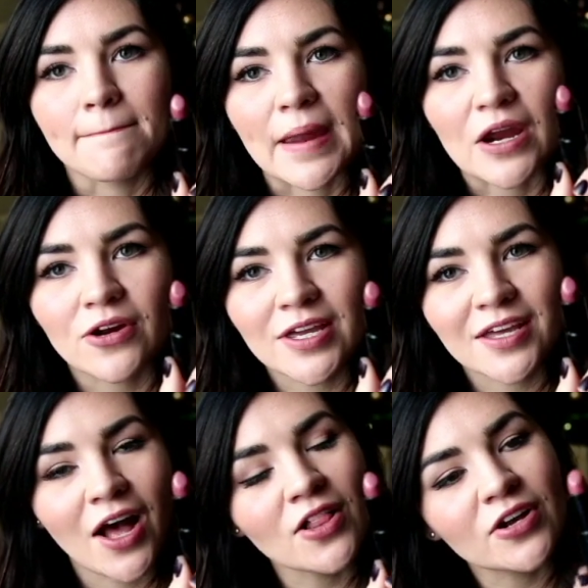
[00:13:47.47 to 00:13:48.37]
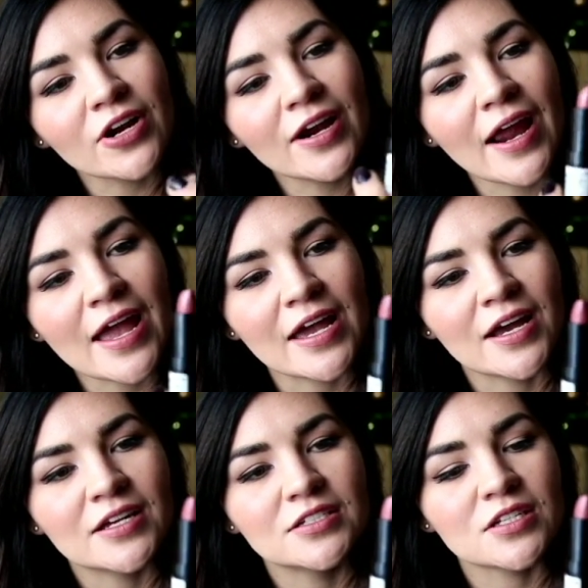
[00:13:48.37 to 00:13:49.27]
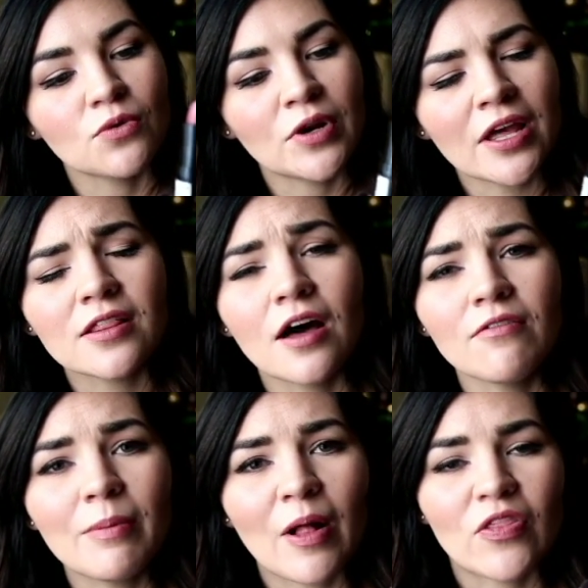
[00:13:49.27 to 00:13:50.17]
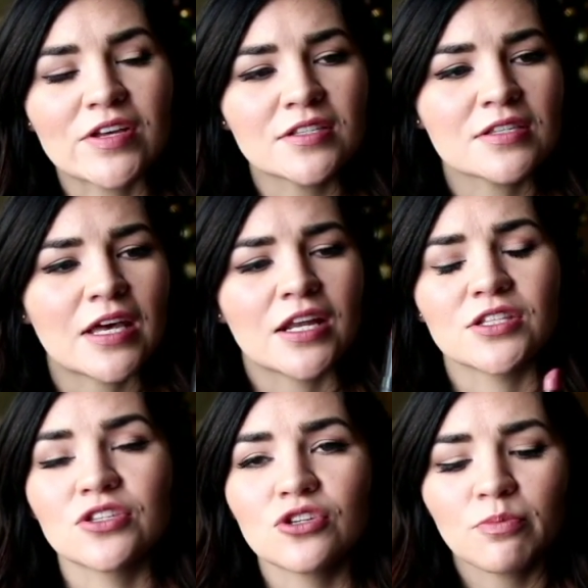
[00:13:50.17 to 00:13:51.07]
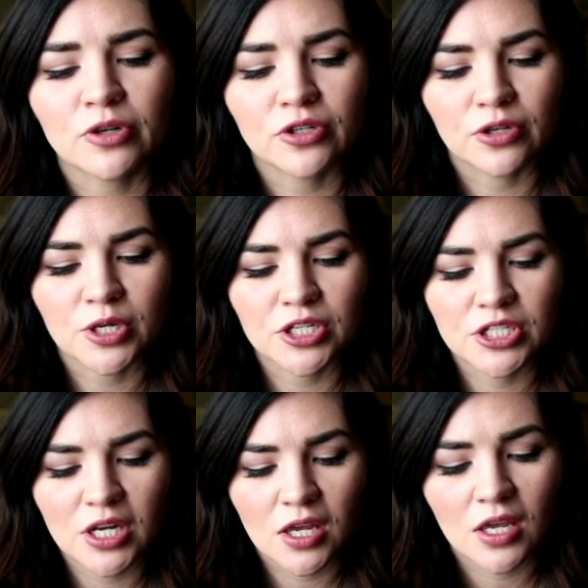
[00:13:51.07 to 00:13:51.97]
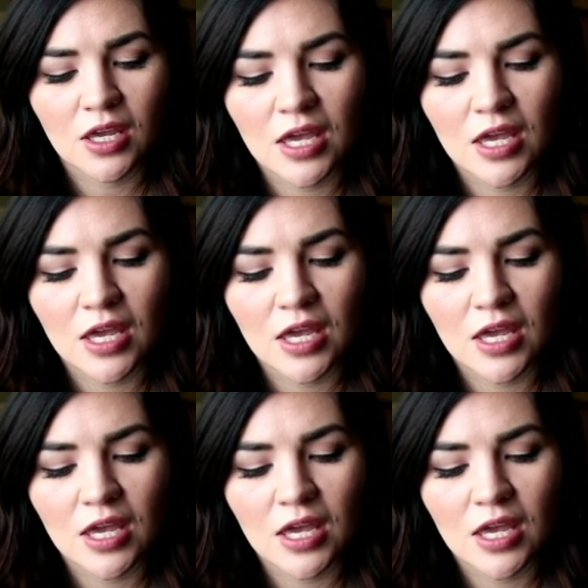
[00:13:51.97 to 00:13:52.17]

berry color, and what I love about this is that it's super nourishing.